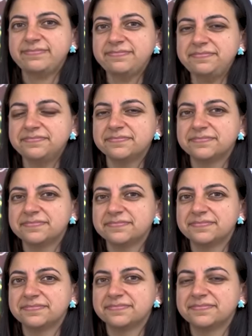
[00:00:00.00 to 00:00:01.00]

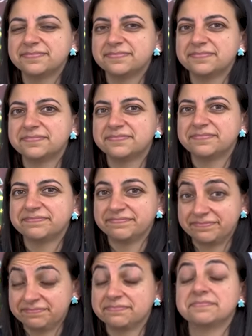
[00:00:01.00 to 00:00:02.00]

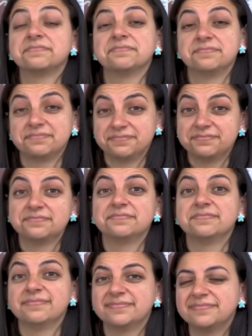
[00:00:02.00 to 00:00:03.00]

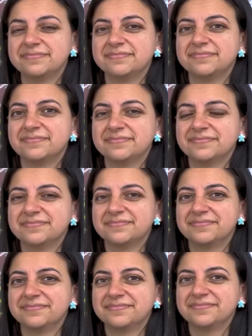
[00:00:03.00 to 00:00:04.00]

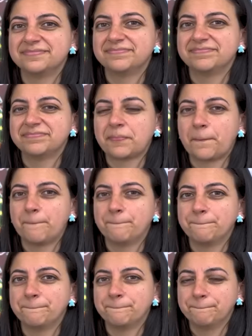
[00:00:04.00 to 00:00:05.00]

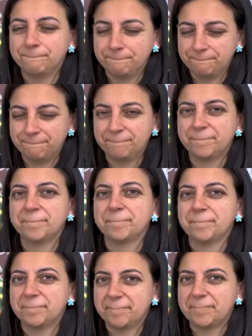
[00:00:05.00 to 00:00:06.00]

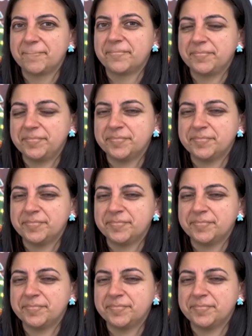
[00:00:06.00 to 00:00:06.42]
(silent)